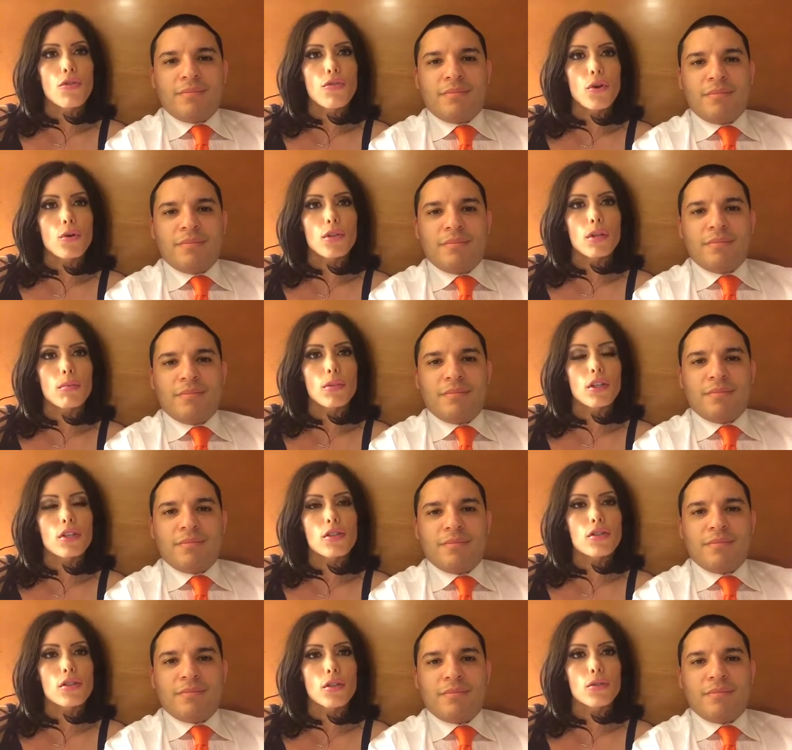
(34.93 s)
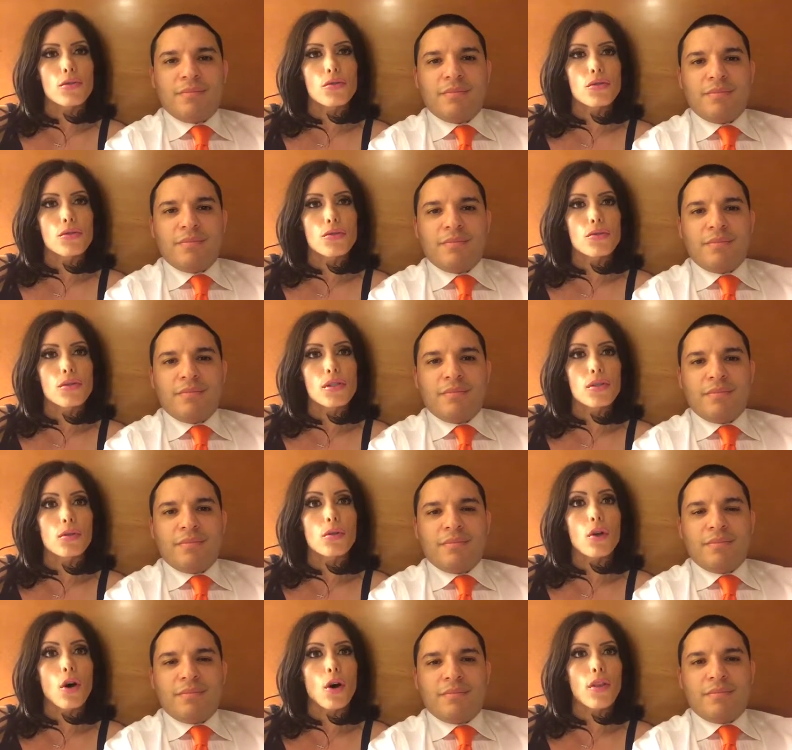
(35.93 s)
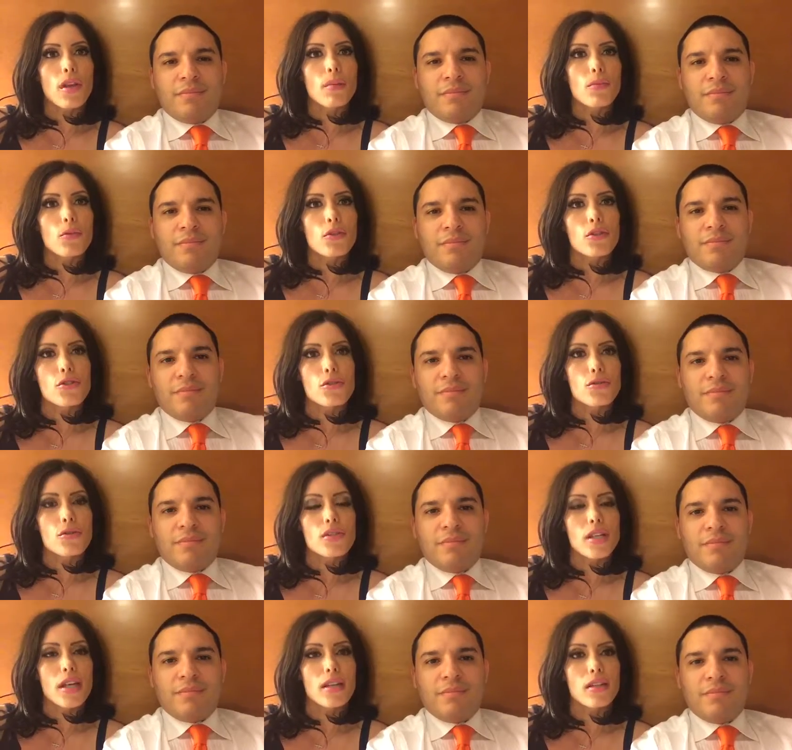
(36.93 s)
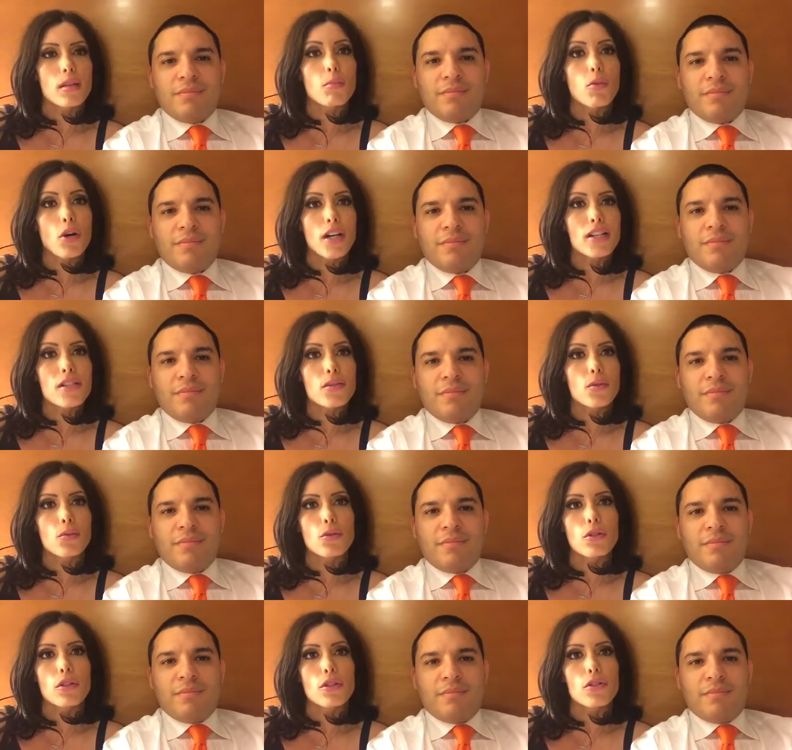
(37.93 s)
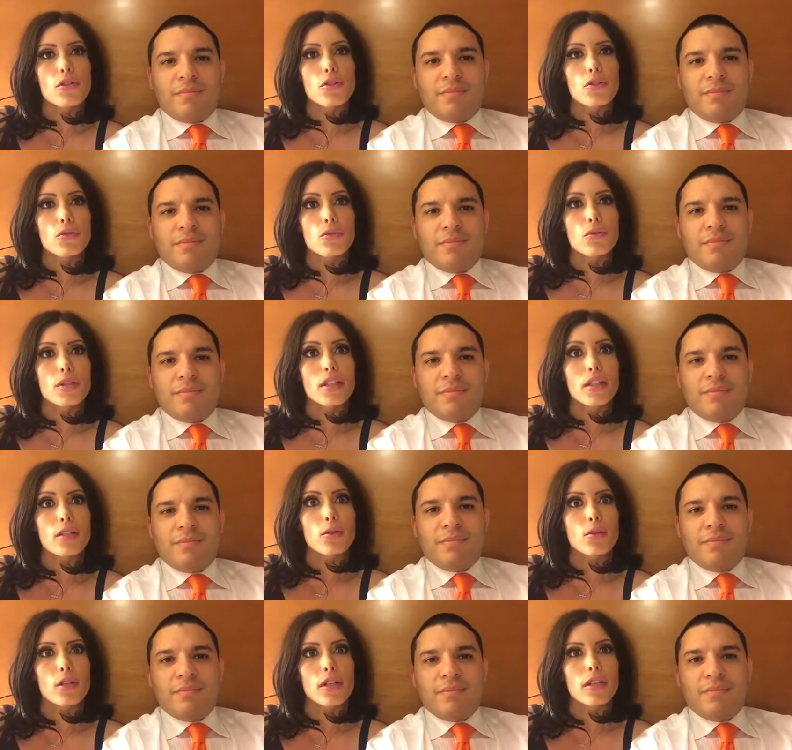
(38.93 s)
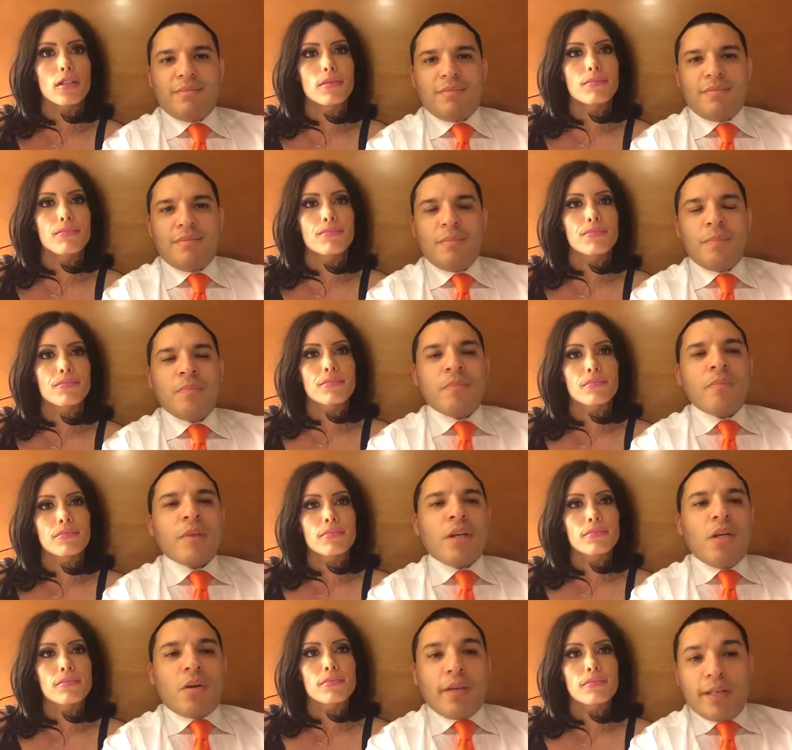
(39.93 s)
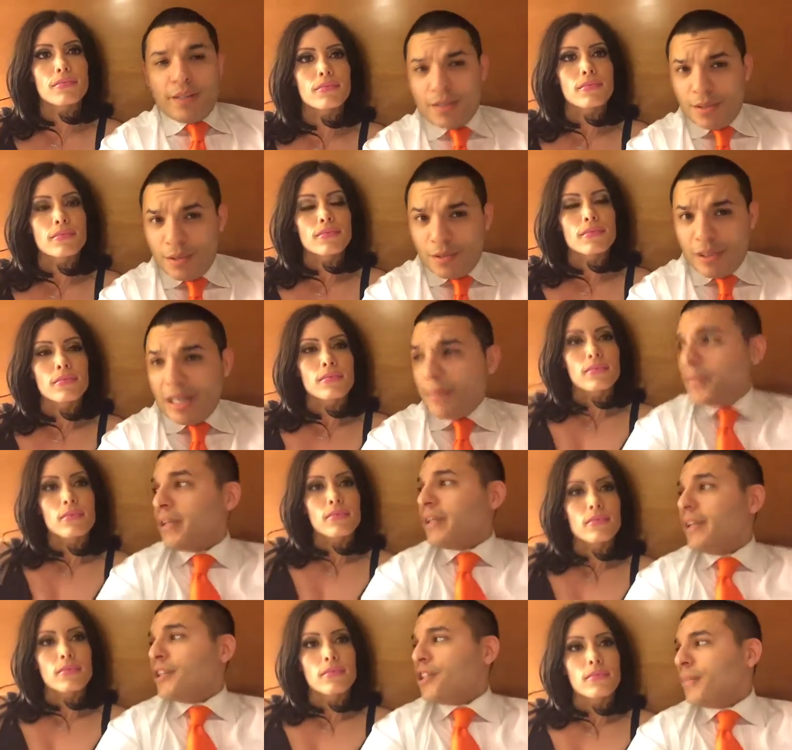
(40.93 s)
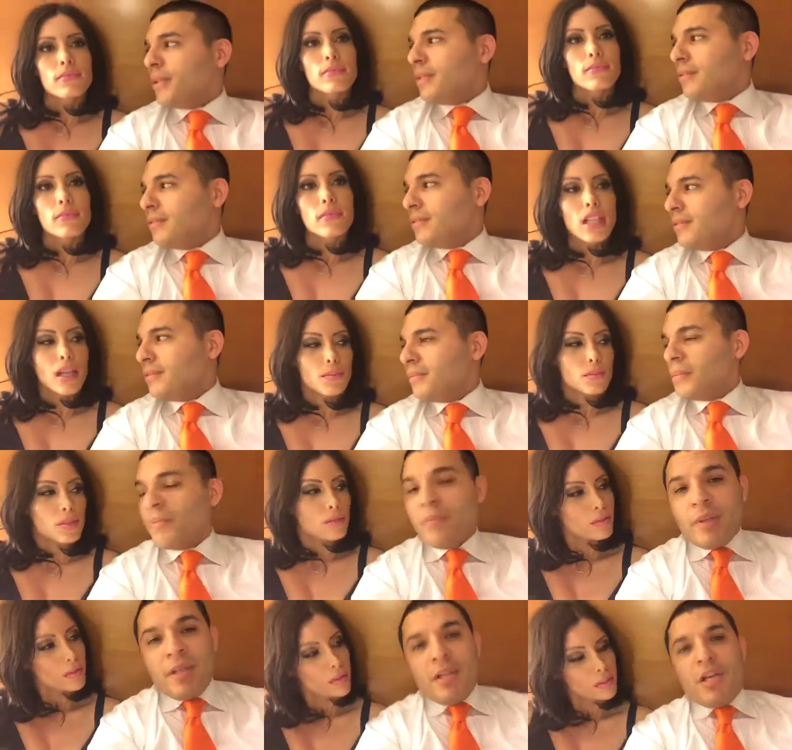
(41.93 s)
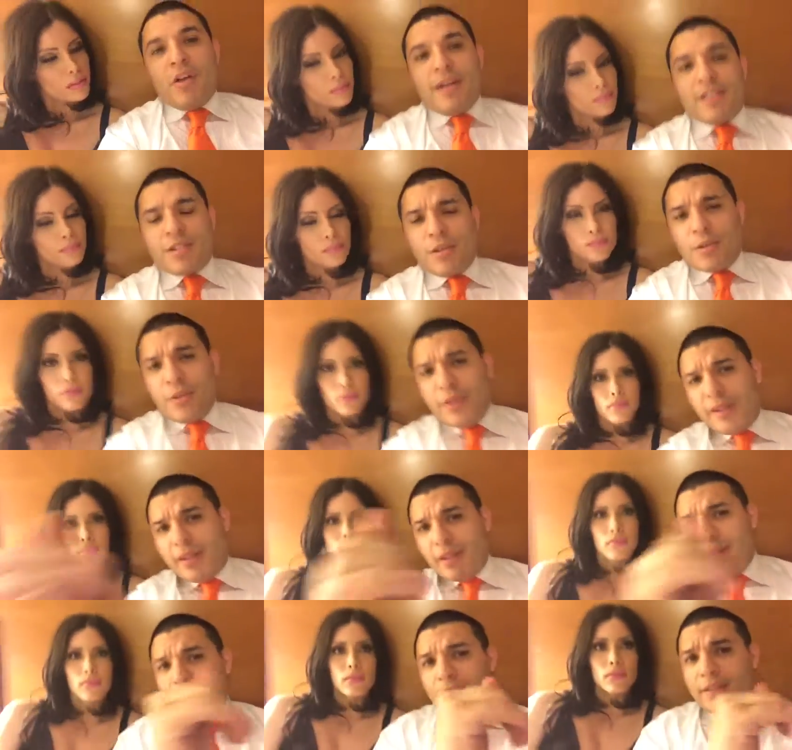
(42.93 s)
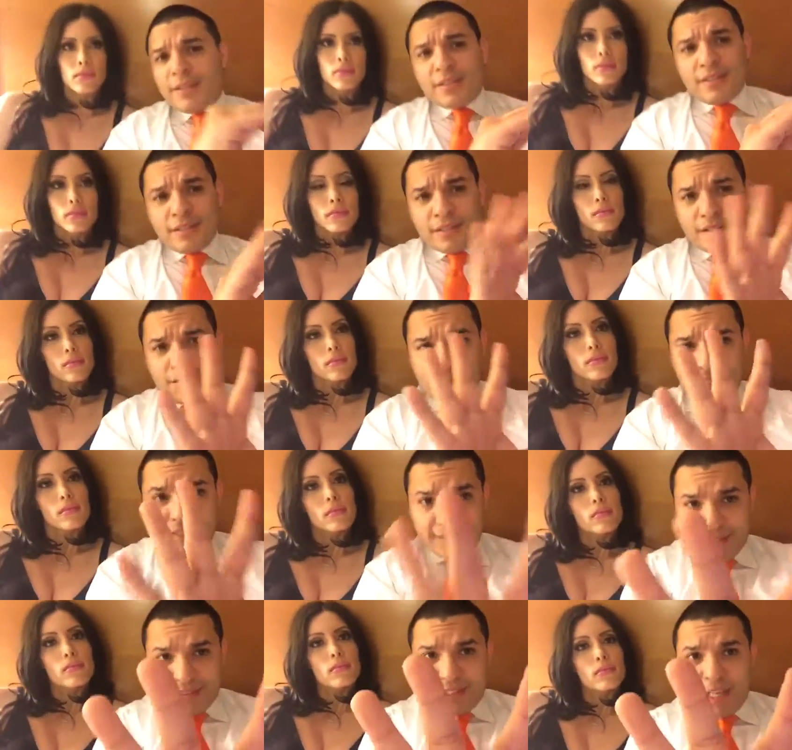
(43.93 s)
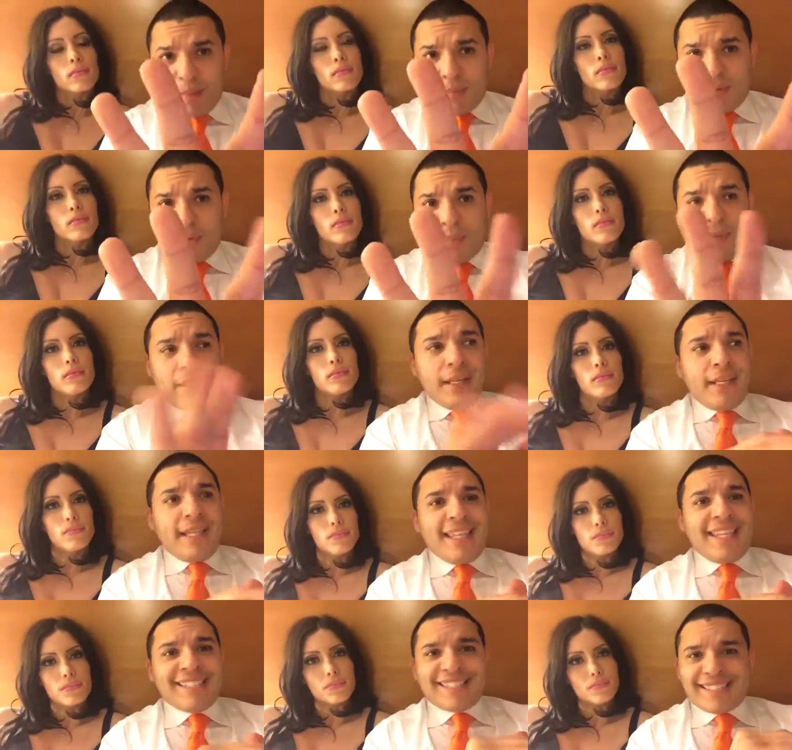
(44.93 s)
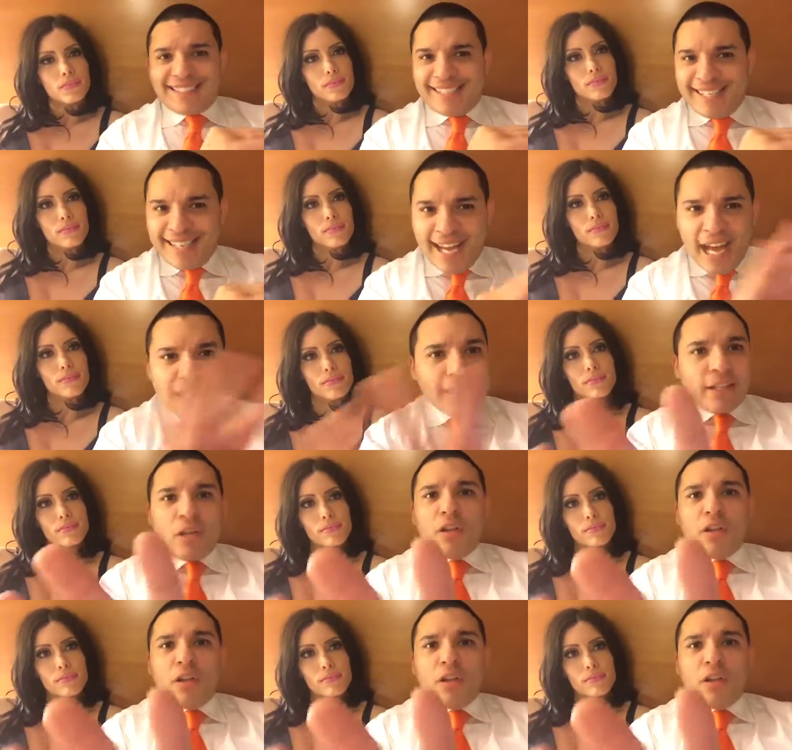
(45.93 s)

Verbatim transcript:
Speaker 1: phone number. So do you still call them or do you send the price or do you ignore it?
Speaker 2: Okay, so um, can I jump in? Absolutely. All right, so th this is a disclaimer. This is not the